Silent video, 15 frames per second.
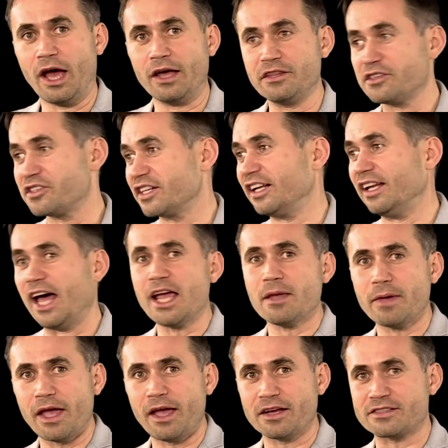this
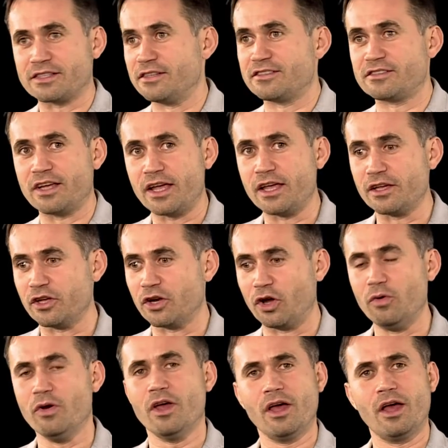climax and saying,
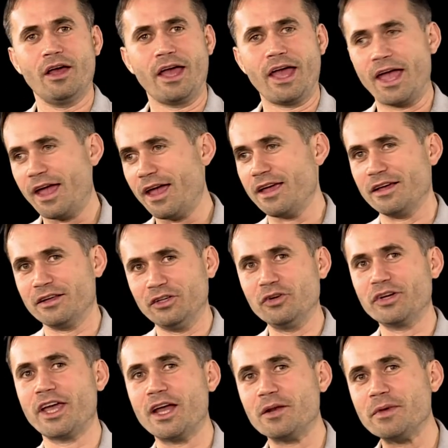hey,
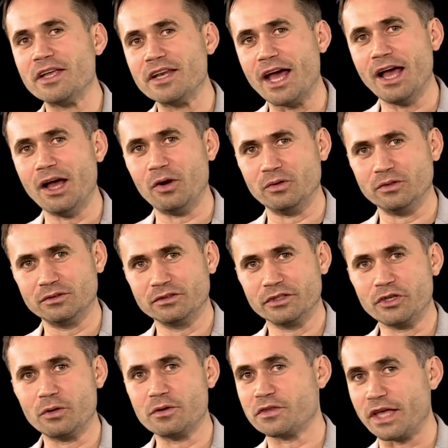look at me now.
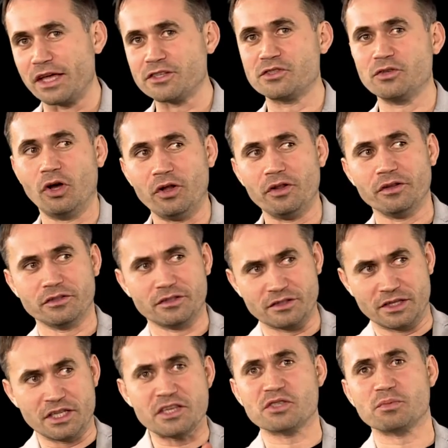Thanks to all
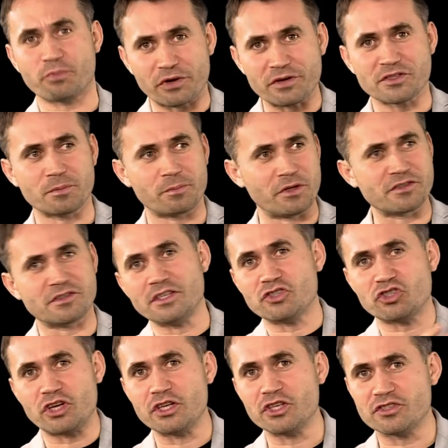these principles, these
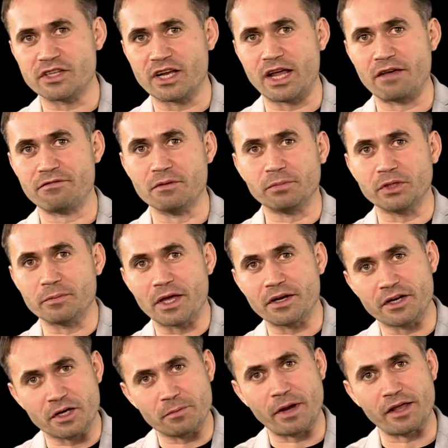changes that I've
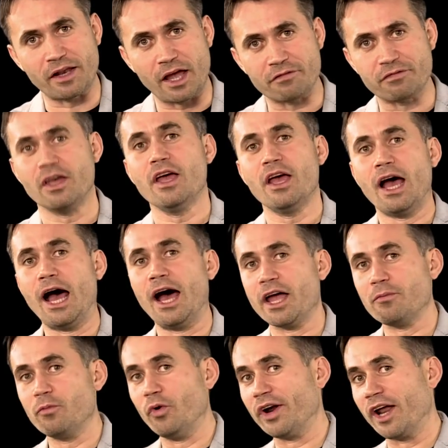implemented in my life,
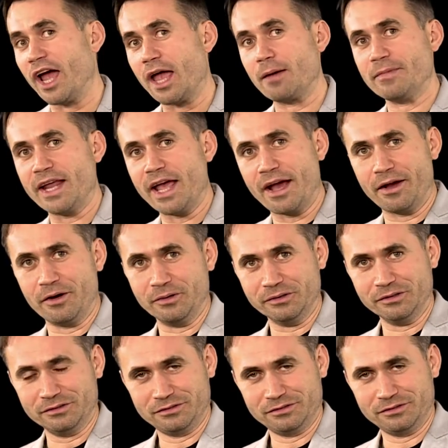I'm what I am now.